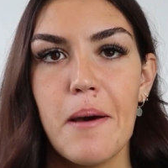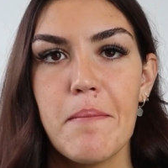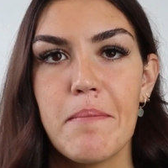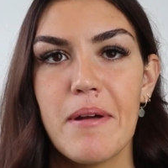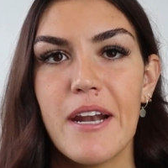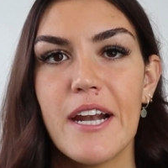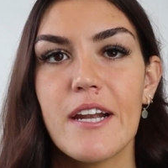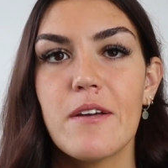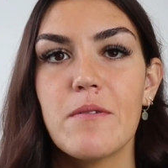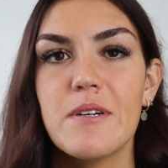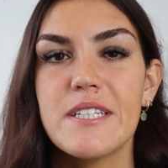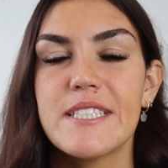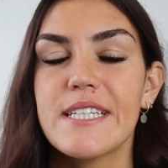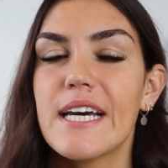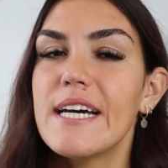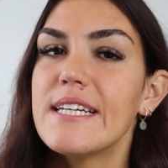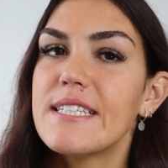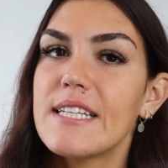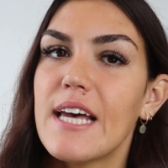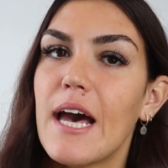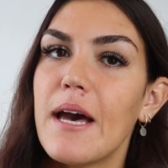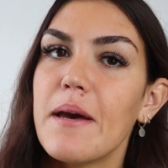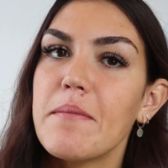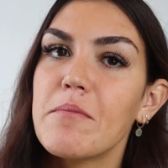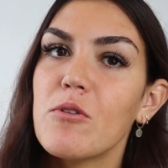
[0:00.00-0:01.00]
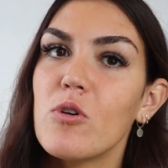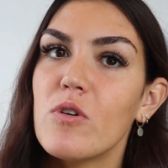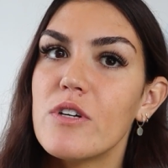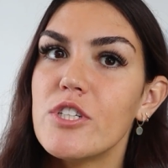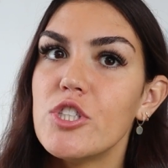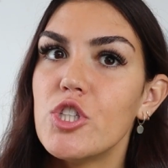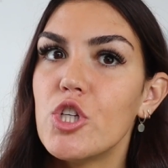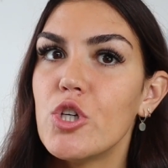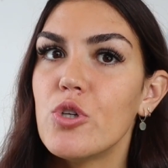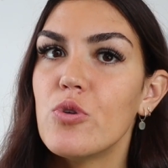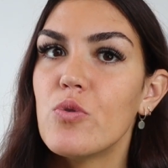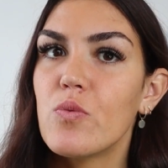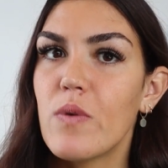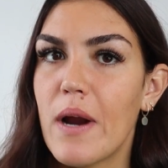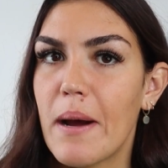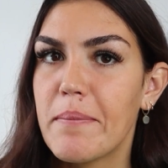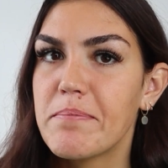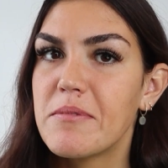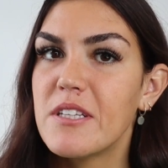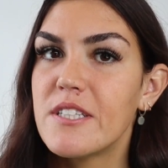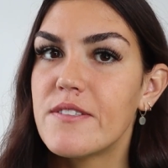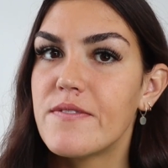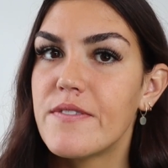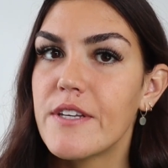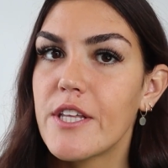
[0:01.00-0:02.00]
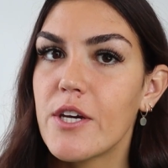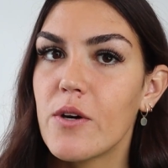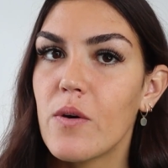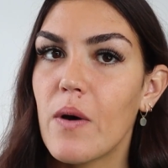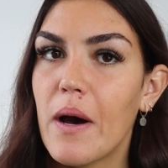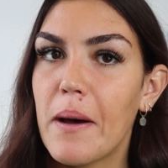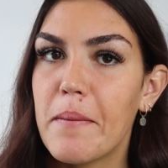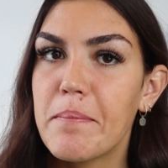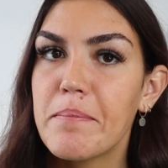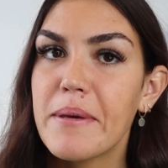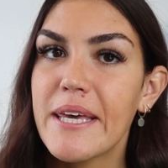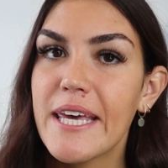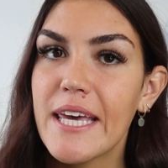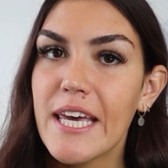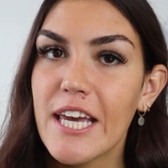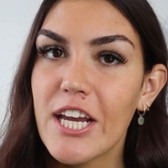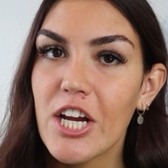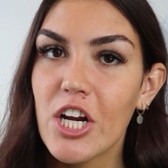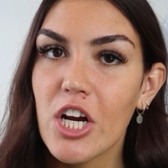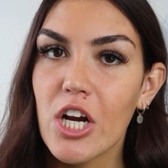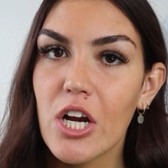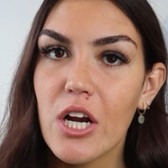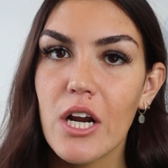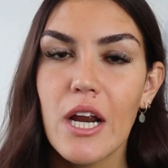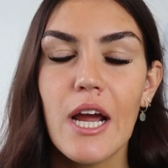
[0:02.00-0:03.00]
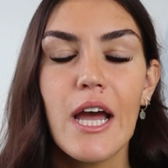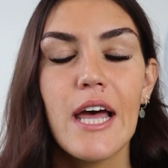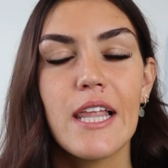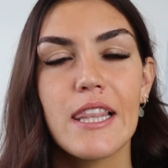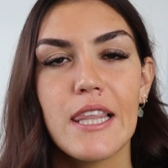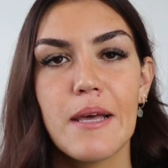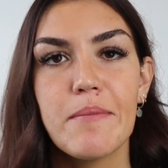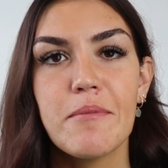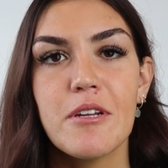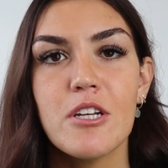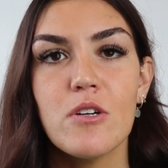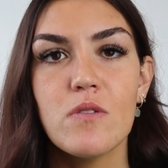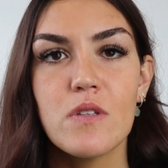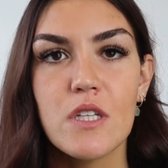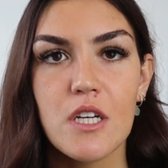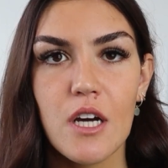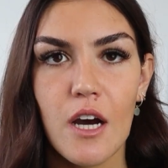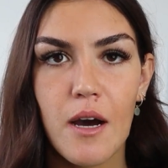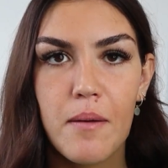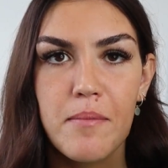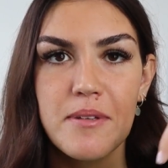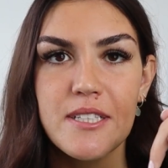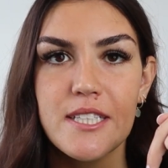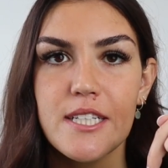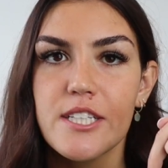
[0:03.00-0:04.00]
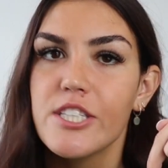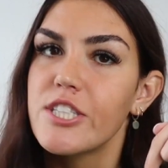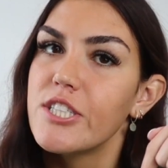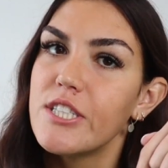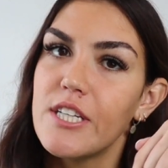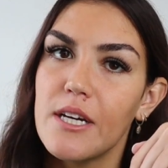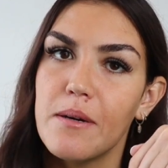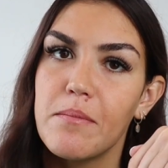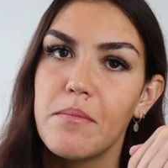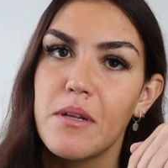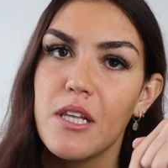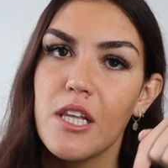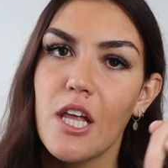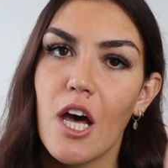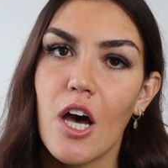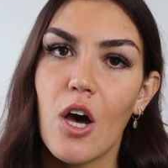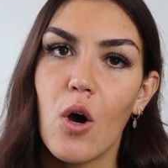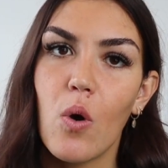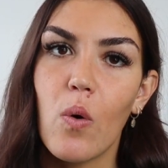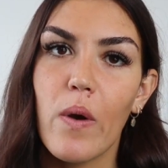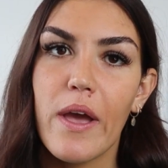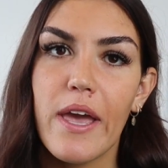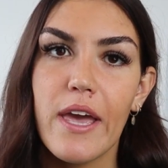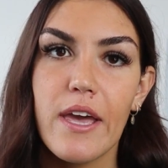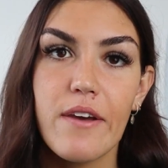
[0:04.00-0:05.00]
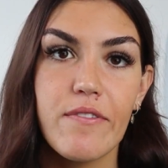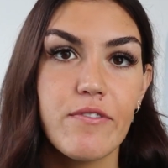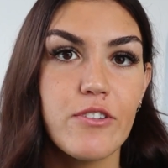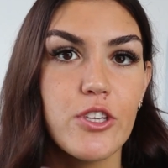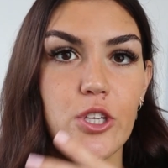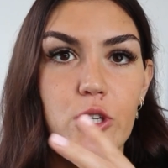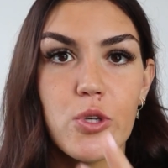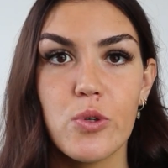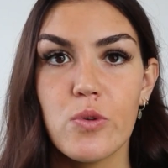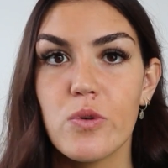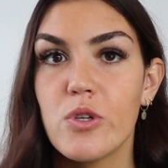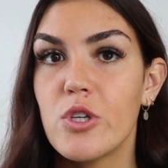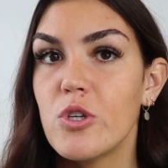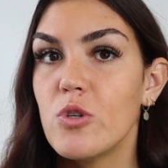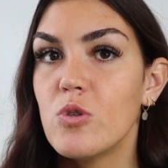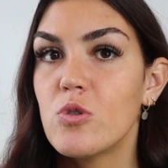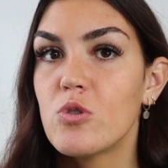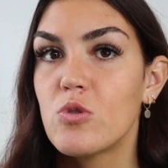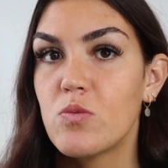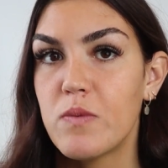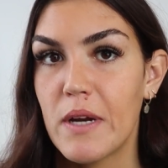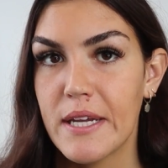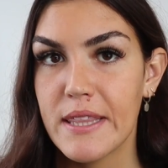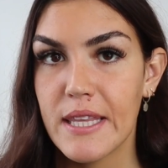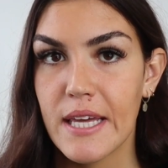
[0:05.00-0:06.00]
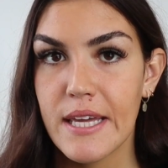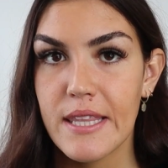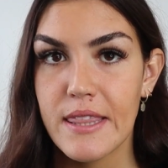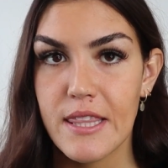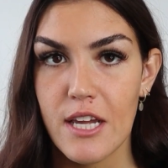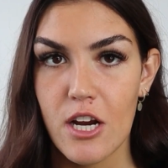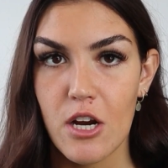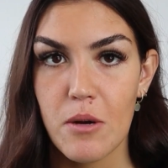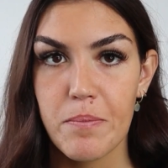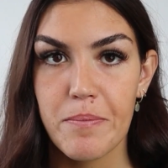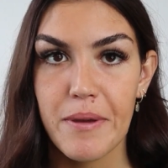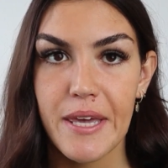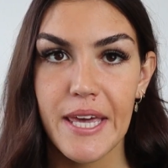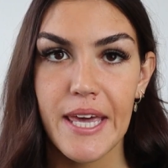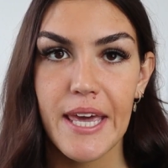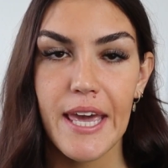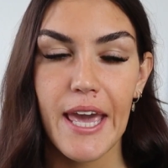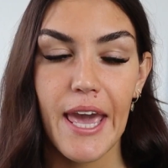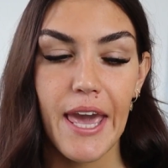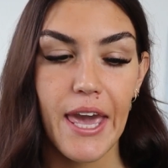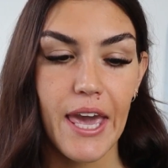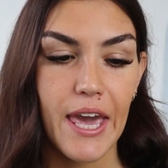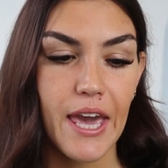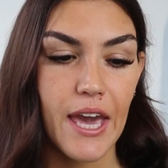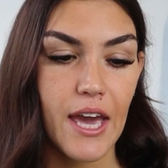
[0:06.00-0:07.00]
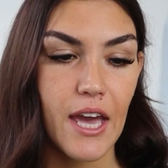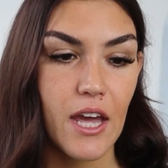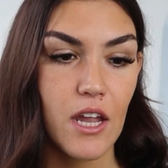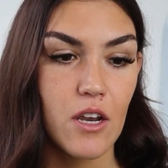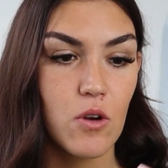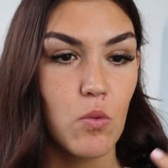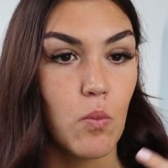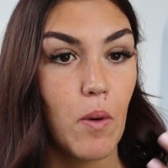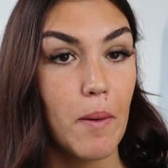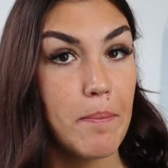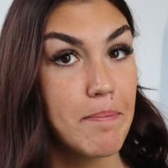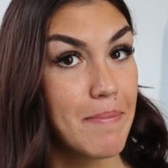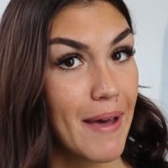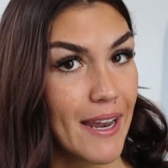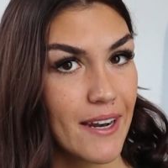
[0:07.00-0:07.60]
But anyways, guys, I'm going to wrap this video up here. Let me know in the comment section down below if you use red light therapy and what